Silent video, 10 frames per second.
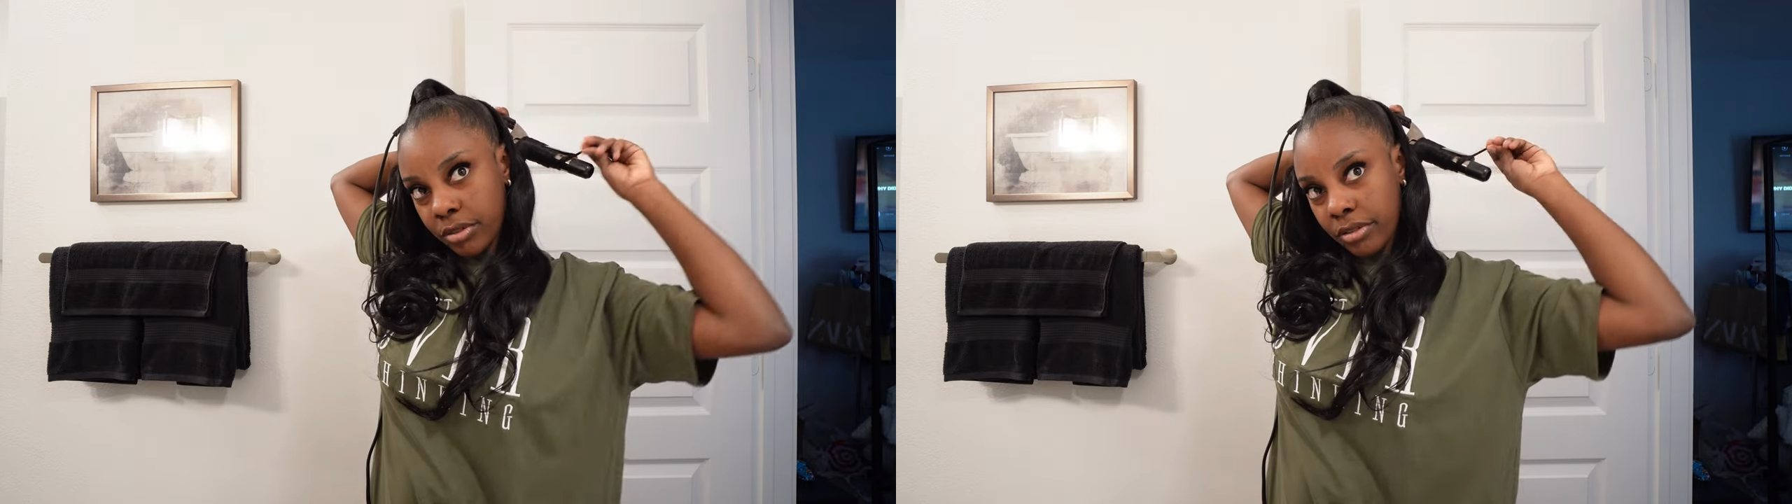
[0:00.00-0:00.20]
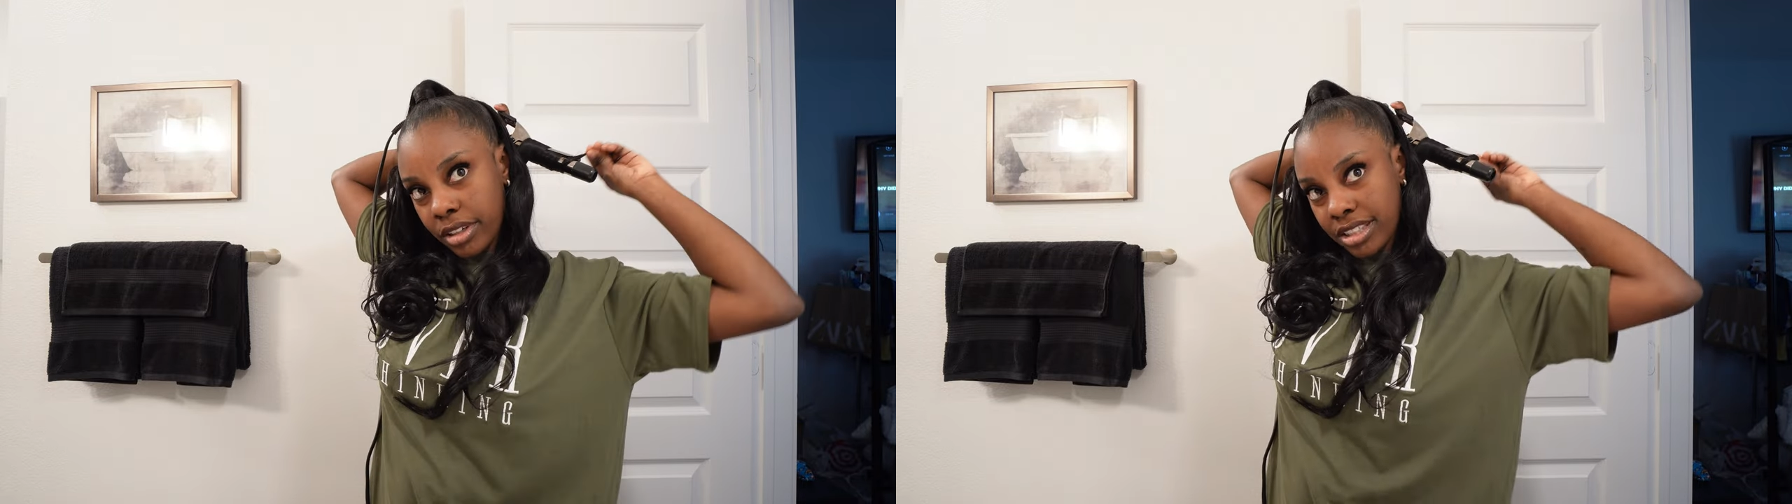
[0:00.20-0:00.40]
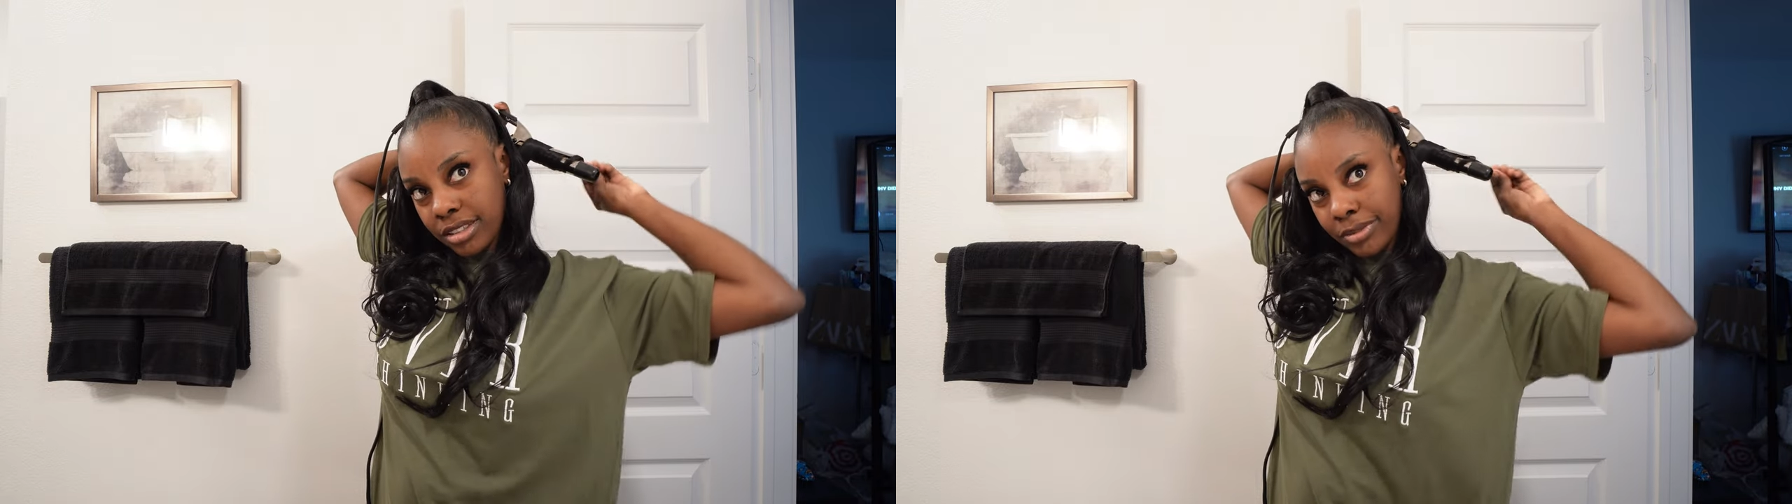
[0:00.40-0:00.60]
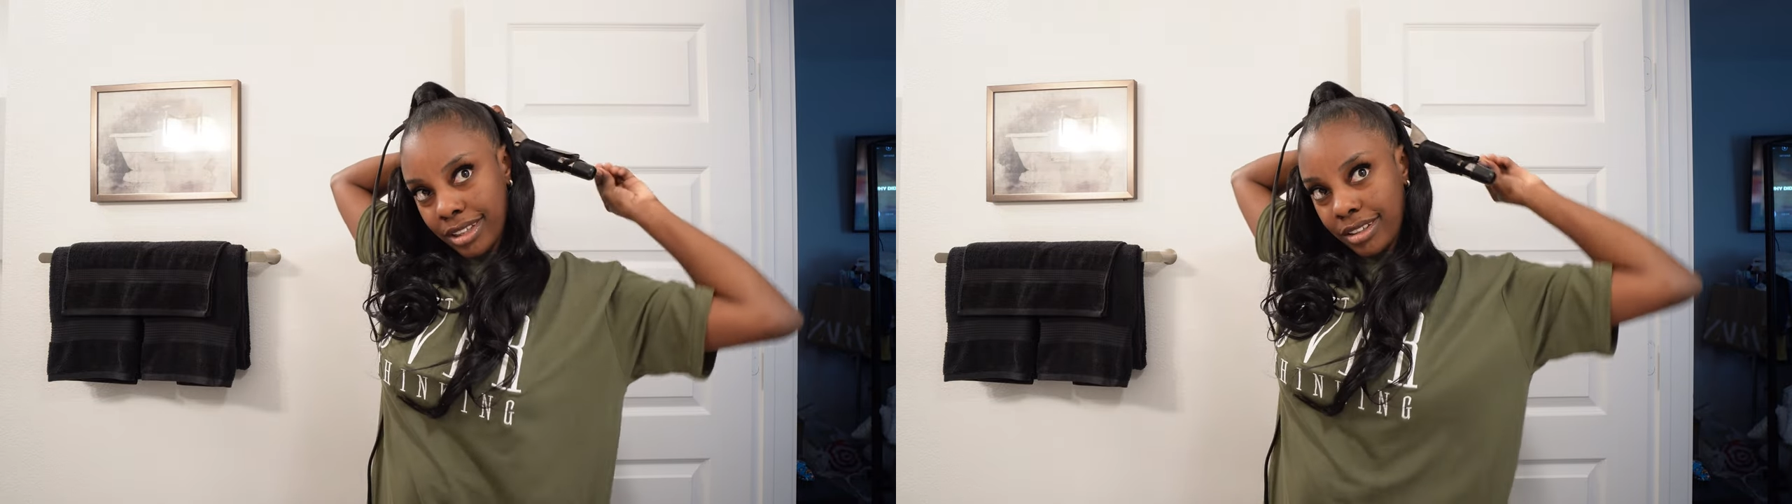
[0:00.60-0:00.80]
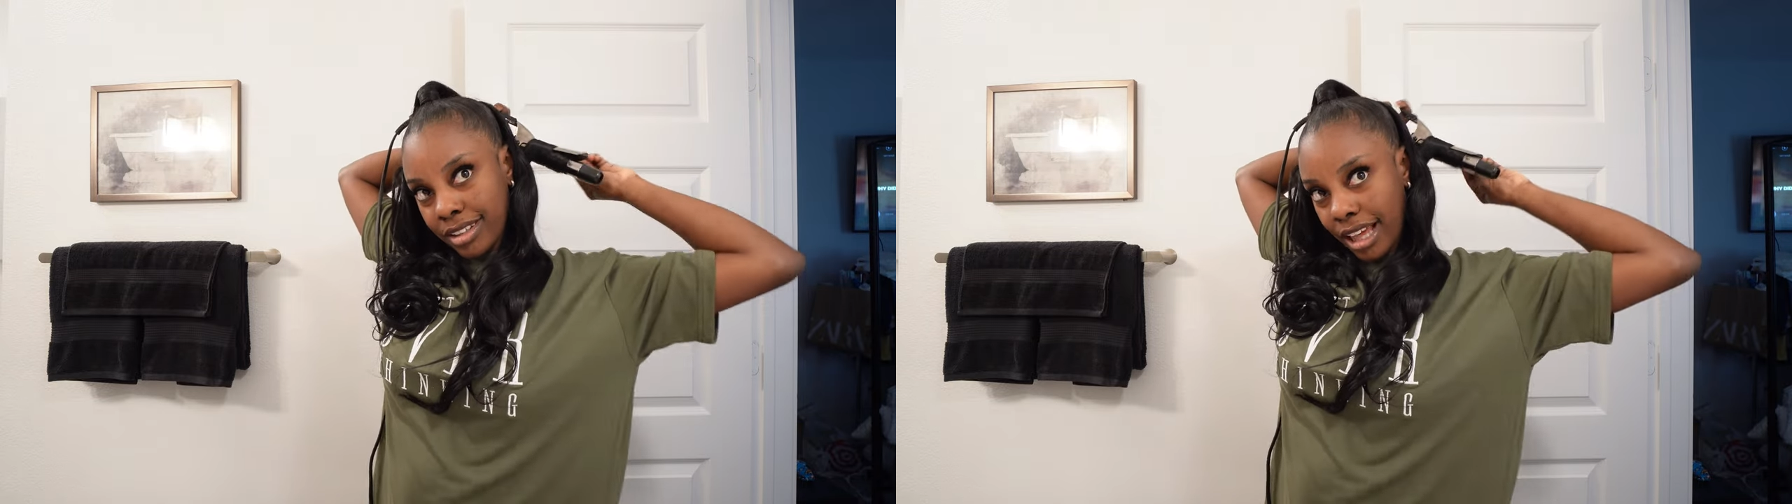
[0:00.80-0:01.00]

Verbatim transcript: we want to see what we look